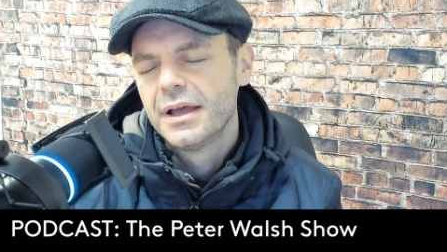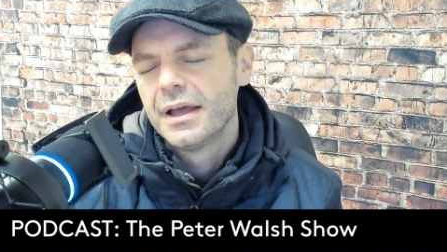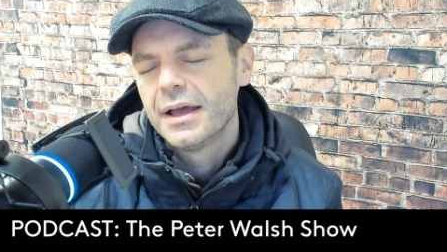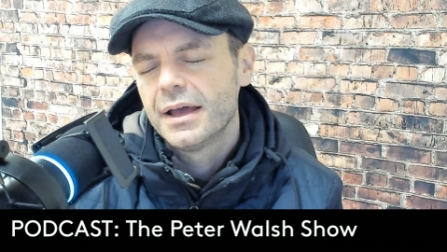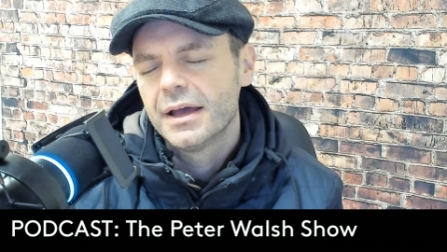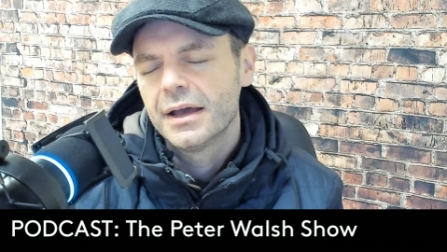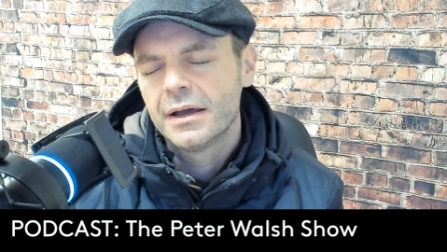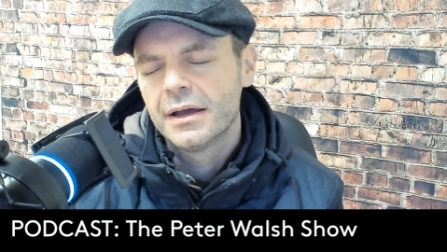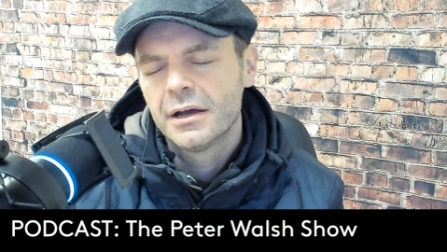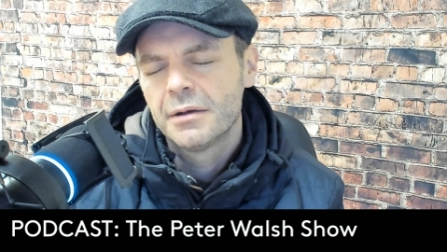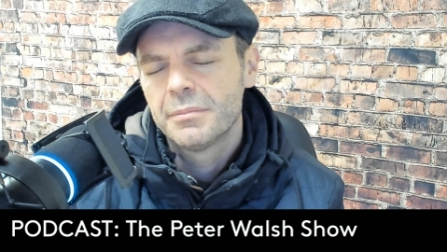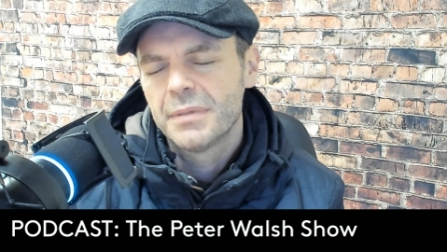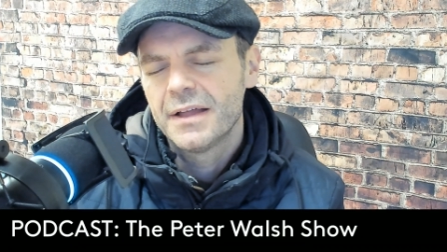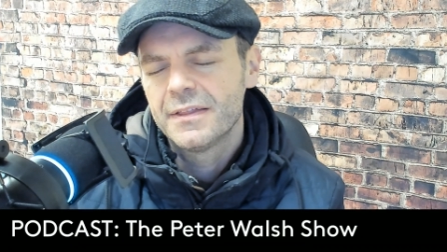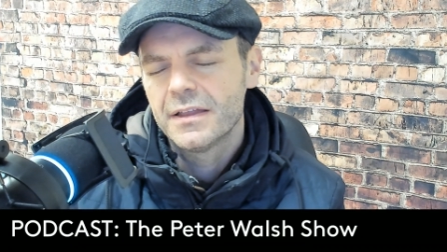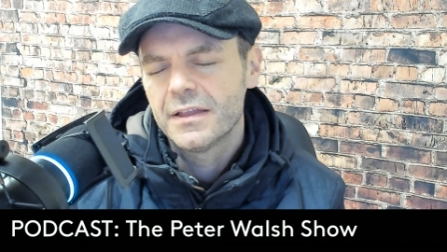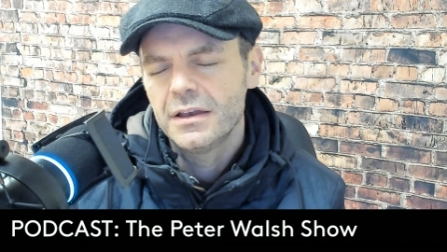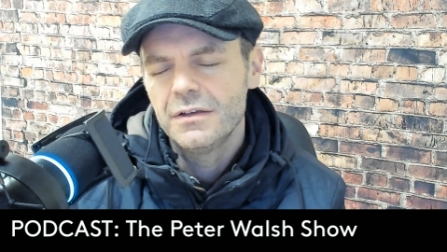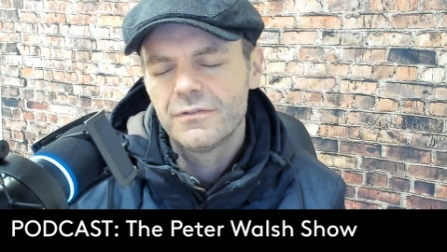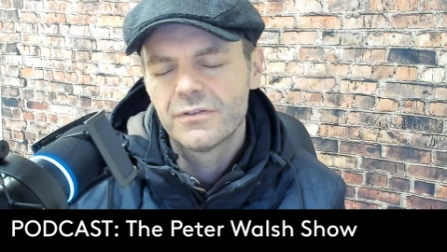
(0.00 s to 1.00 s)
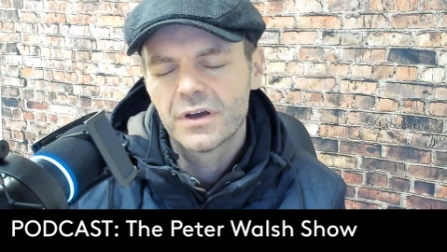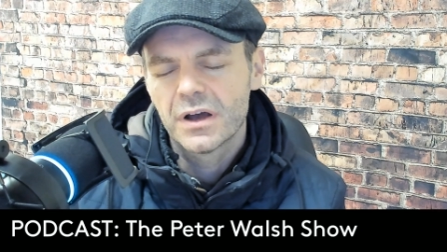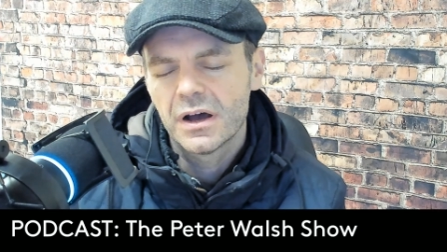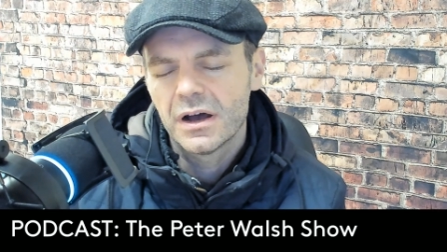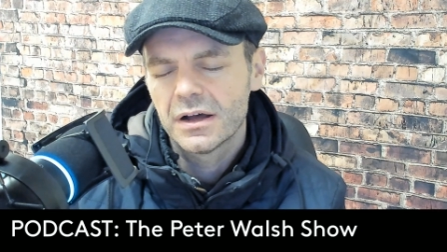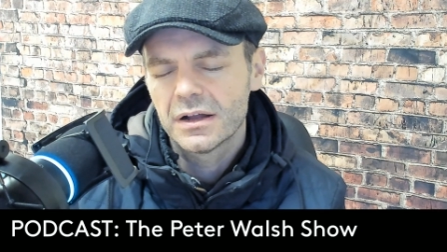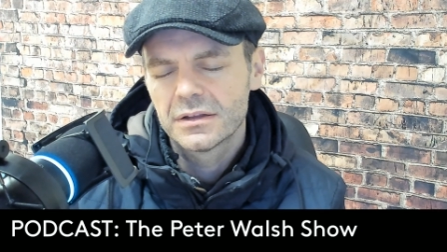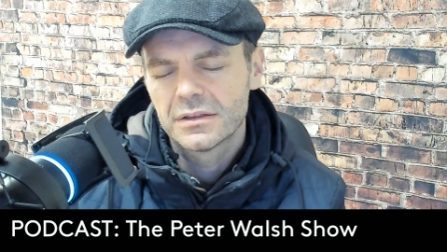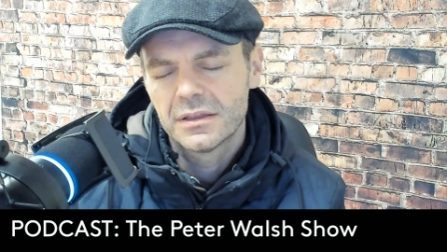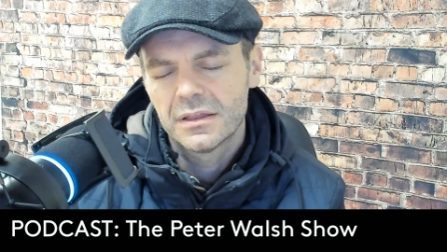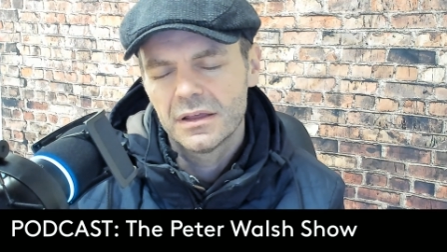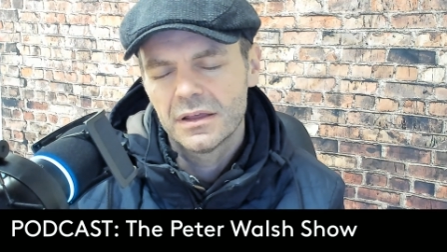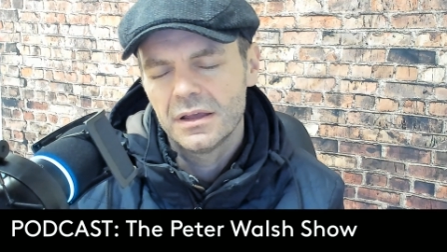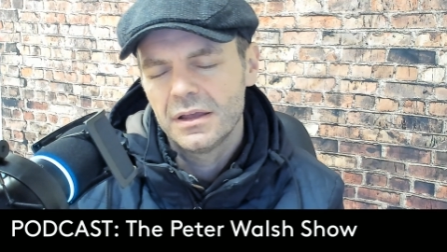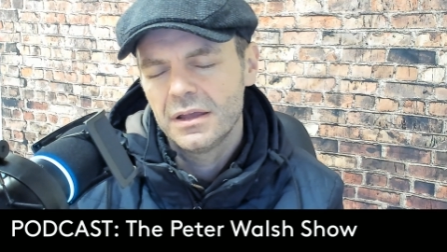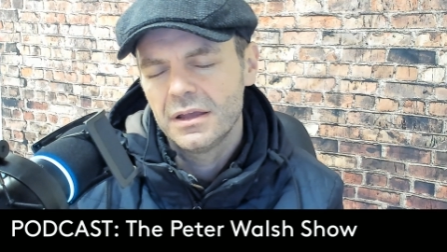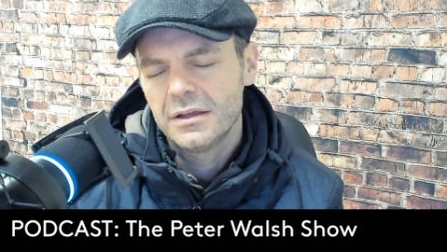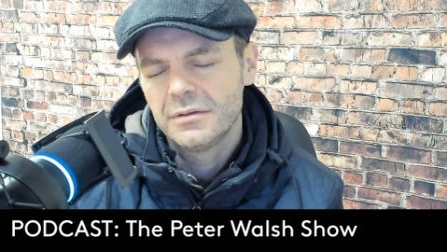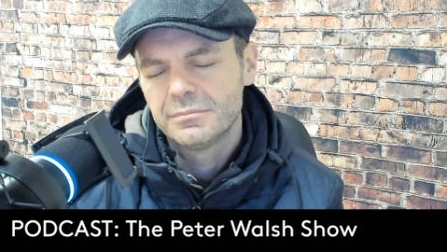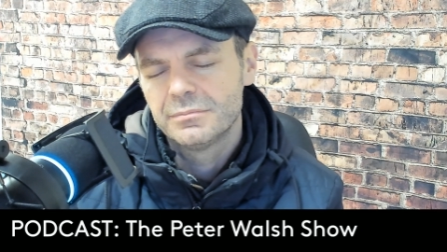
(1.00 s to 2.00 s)
Um, and then you've got
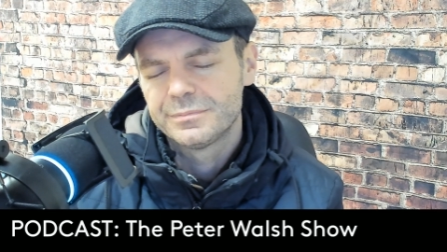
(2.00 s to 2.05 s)
the